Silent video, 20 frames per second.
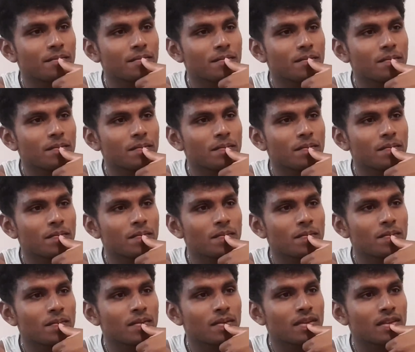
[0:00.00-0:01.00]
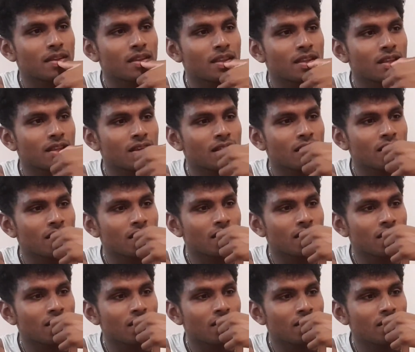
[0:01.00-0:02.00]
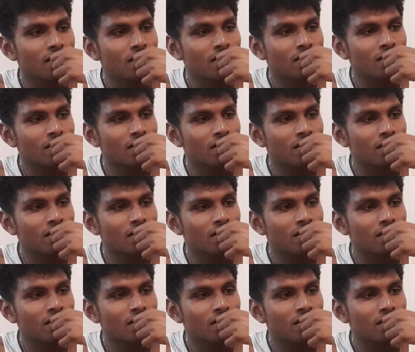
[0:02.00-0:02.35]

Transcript: No one is speaking in this clip.